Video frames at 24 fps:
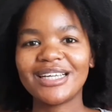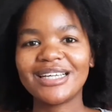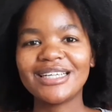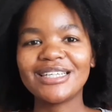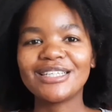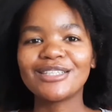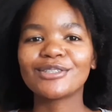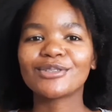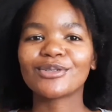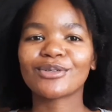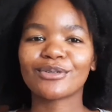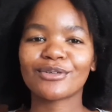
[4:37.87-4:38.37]

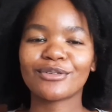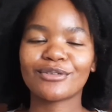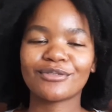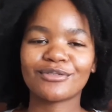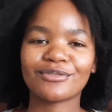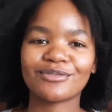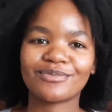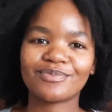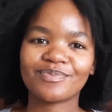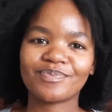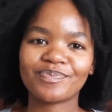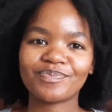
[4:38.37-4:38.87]
sort of
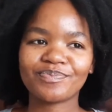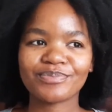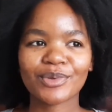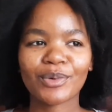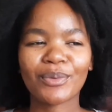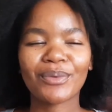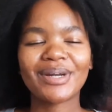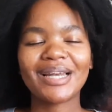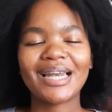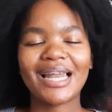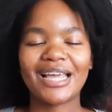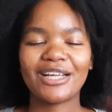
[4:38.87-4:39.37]

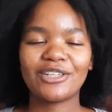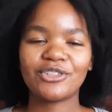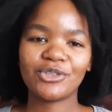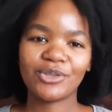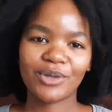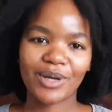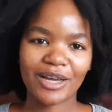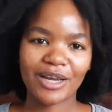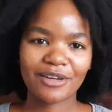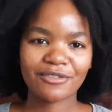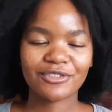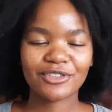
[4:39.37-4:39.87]
would like to
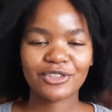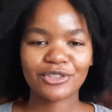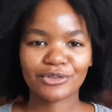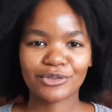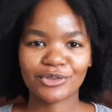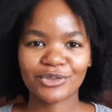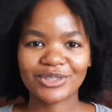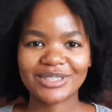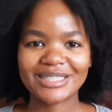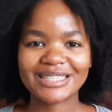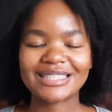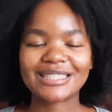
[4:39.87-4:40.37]
have
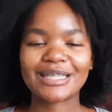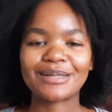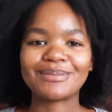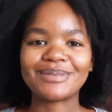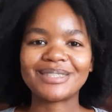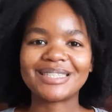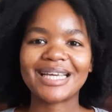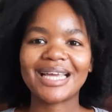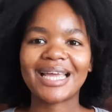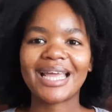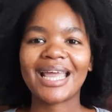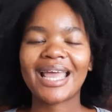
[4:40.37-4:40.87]
children
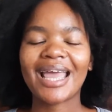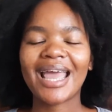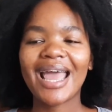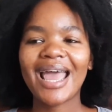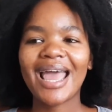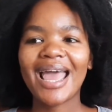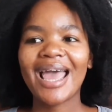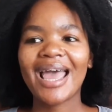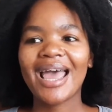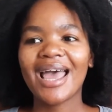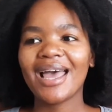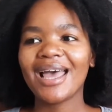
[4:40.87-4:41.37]
someday.
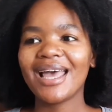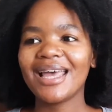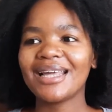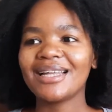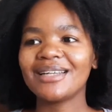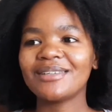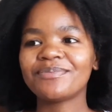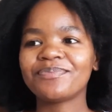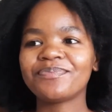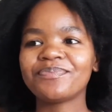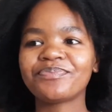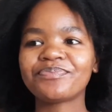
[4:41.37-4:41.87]

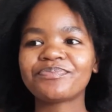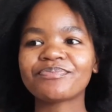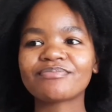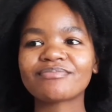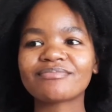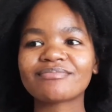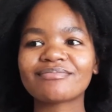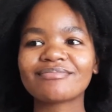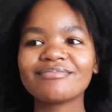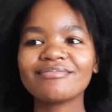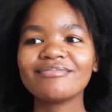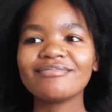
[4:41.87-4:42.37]
And
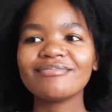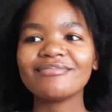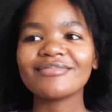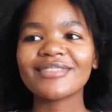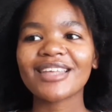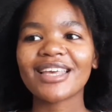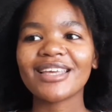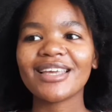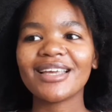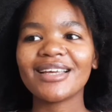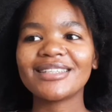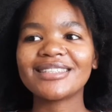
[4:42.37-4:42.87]

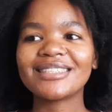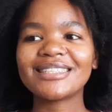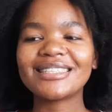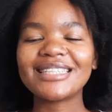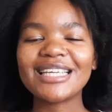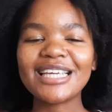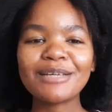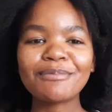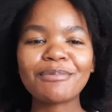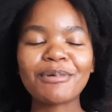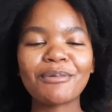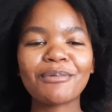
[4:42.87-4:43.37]

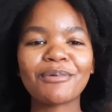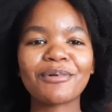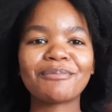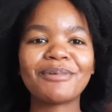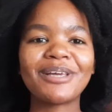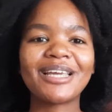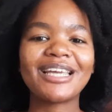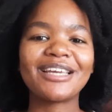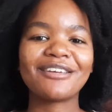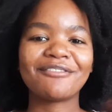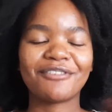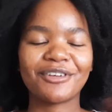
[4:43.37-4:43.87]
seeing people
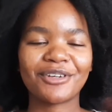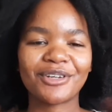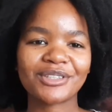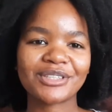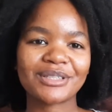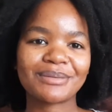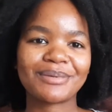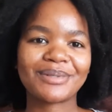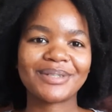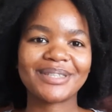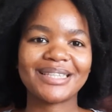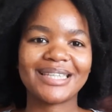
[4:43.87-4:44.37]
making videos
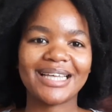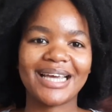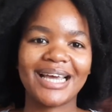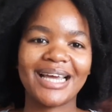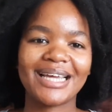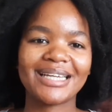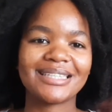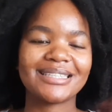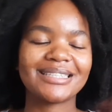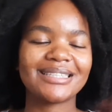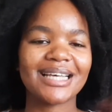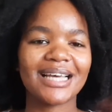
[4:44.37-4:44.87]
about that
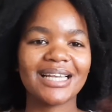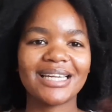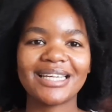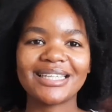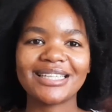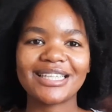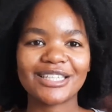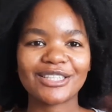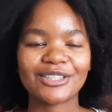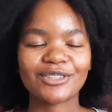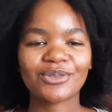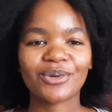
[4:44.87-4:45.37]
and telling
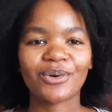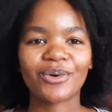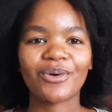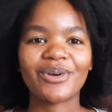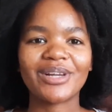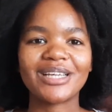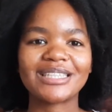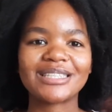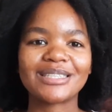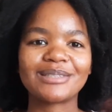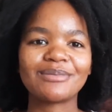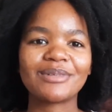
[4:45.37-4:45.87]
their
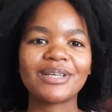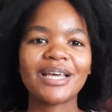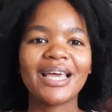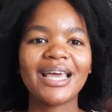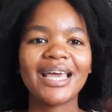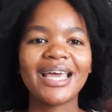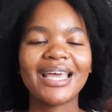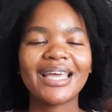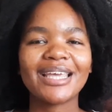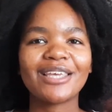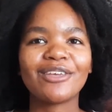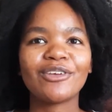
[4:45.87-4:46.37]
stories,
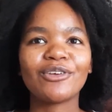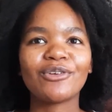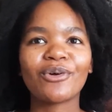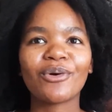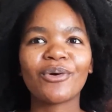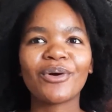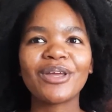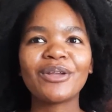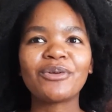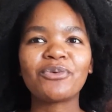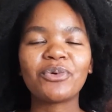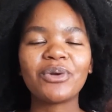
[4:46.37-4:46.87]

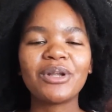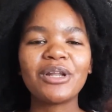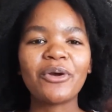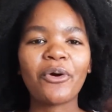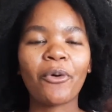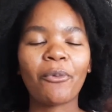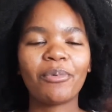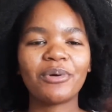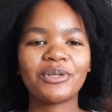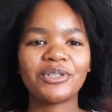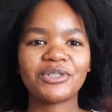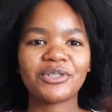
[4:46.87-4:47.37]
it really
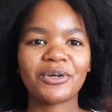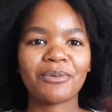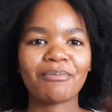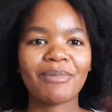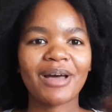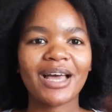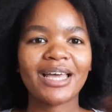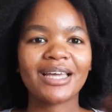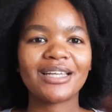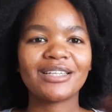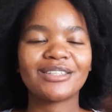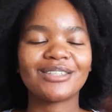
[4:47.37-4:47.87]
opens your
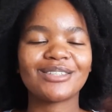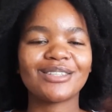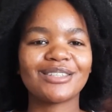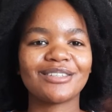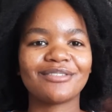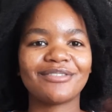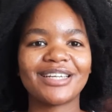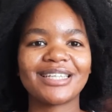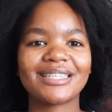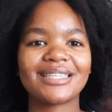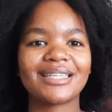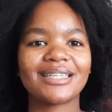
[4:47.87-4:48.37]
mind to the
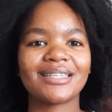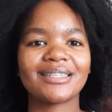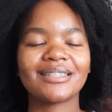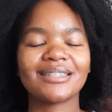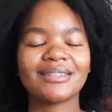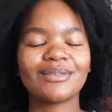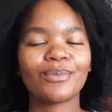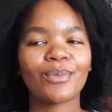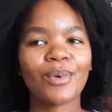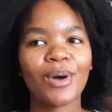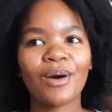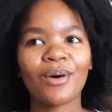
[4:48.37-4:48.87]
fact that,
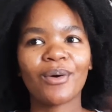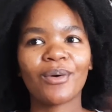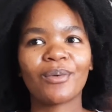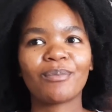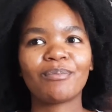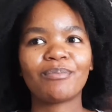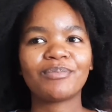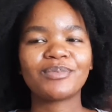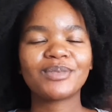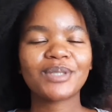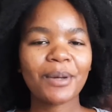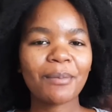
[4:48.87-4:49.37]
wow,
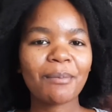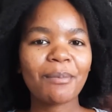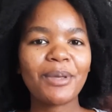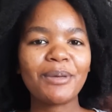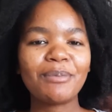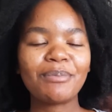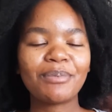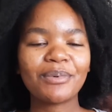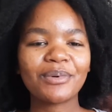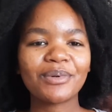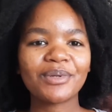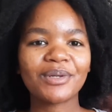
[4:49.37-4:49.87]
some
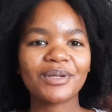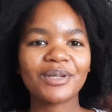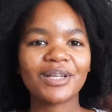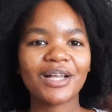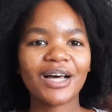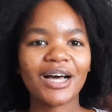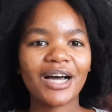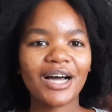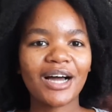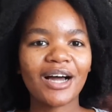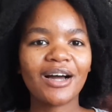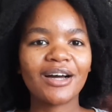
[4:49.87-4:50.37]
people
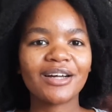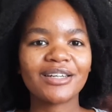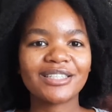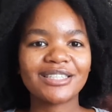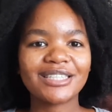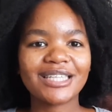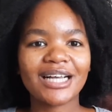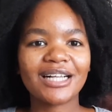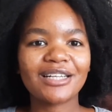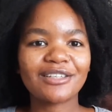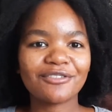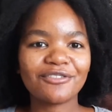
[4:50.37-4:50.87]
are
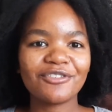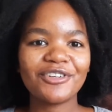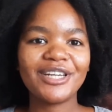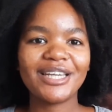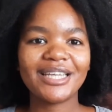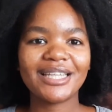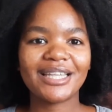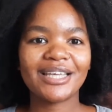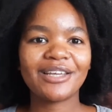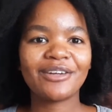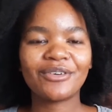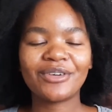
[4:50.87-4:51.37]
child-free,
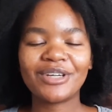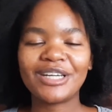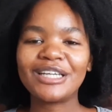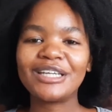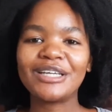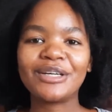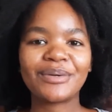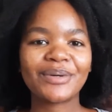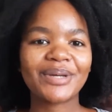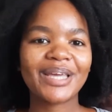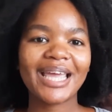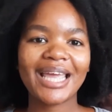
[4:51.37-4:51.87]
they're really
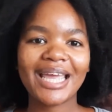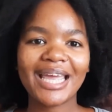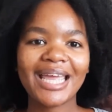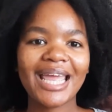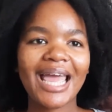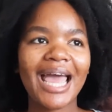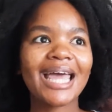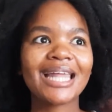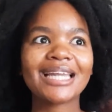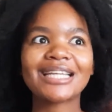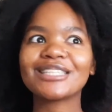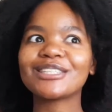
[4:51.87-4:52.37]
okay,
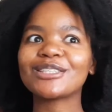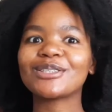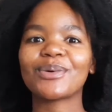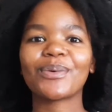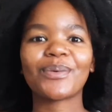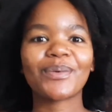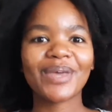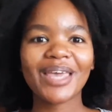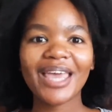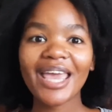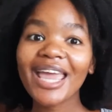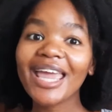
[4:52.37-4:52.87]
and it's
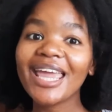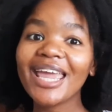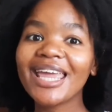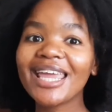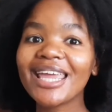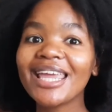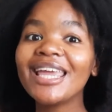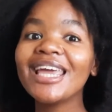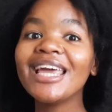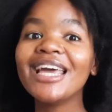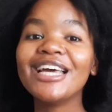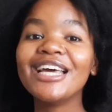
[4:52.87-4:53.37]
okay